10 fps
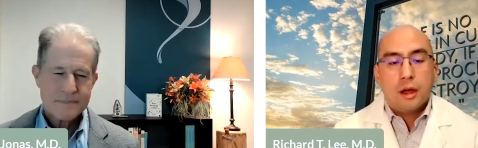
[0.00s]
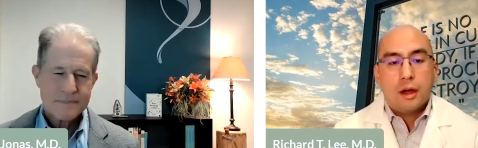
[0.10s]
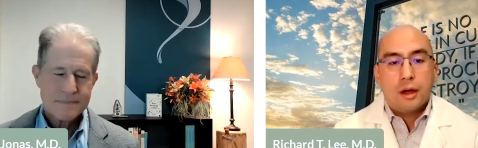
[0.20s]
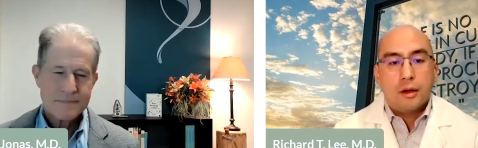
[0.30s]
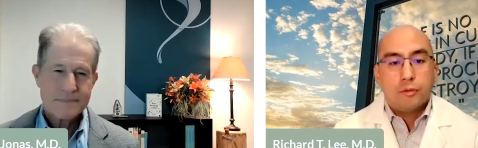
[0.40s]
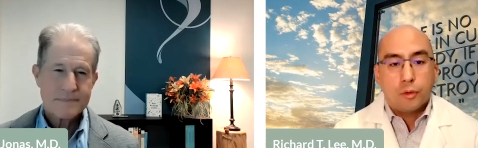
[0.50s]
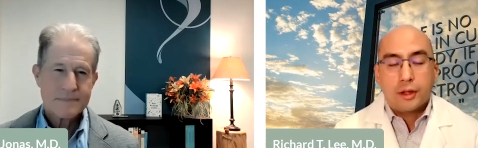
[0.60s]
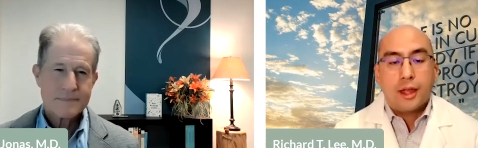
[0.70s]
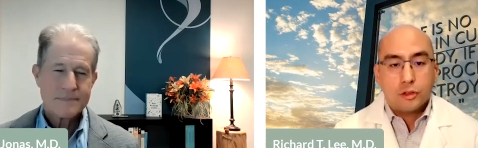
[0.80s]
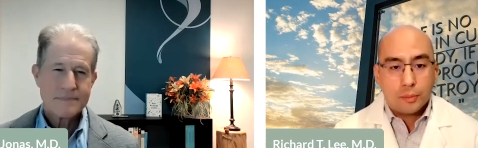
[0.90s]
Speaker 1: uh, for
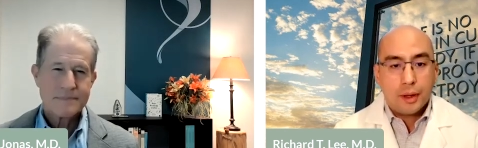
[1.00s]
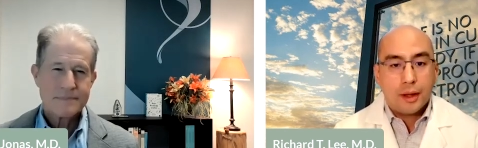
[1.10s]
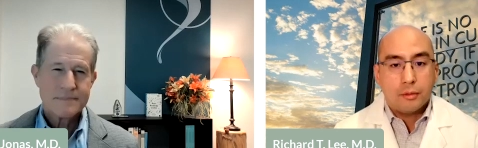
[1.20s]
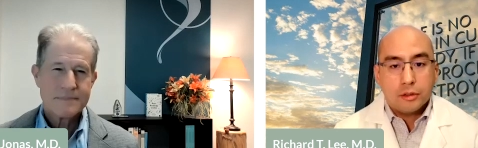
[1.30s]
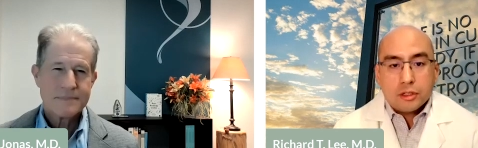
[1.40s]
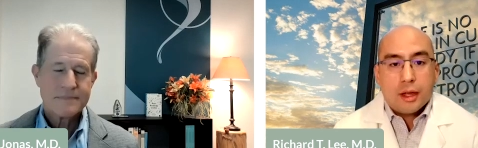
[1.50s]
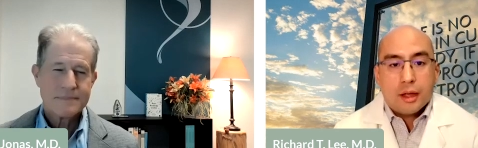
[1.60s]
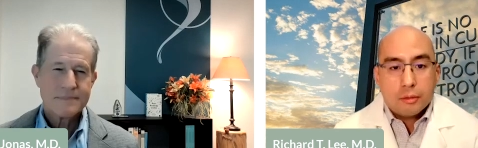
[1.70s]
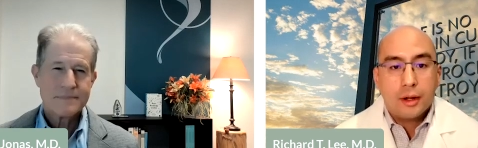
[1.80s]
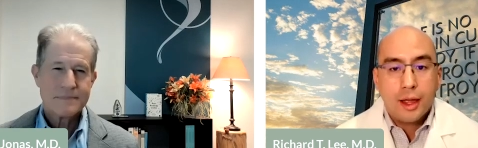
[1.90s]
cancer pain, which ha
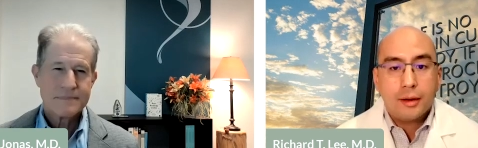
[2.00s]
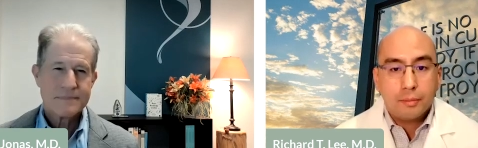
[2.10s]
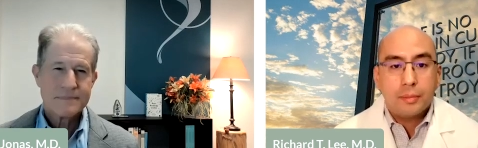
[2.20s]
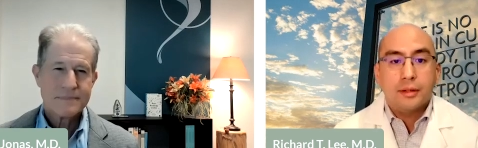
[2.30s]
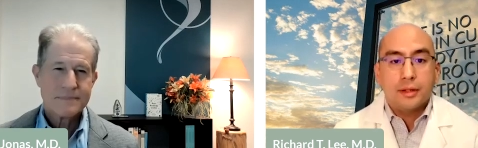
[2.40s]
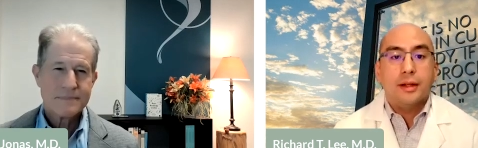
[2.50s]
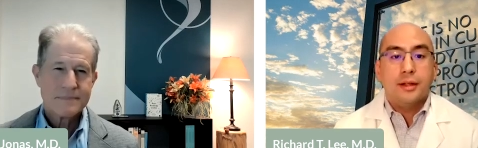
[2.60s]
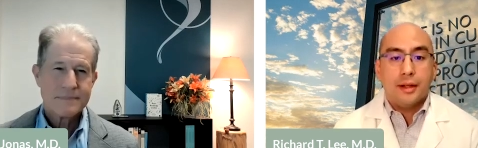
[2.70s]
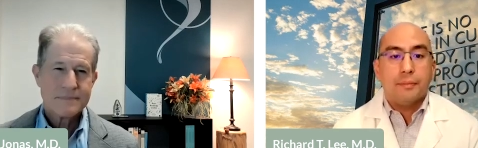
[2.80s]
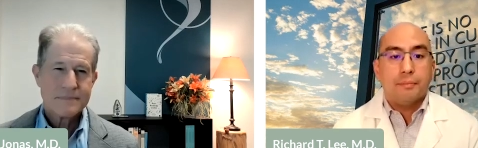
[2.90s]
would, hadn't been
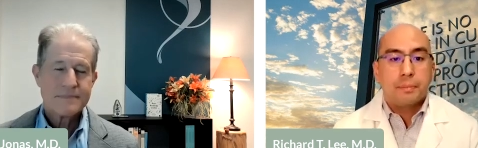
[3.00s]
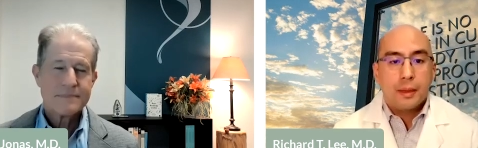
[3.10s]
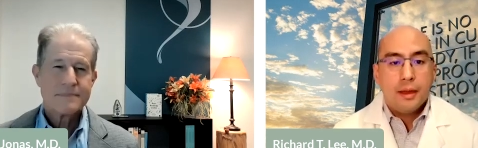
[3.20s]
done yet.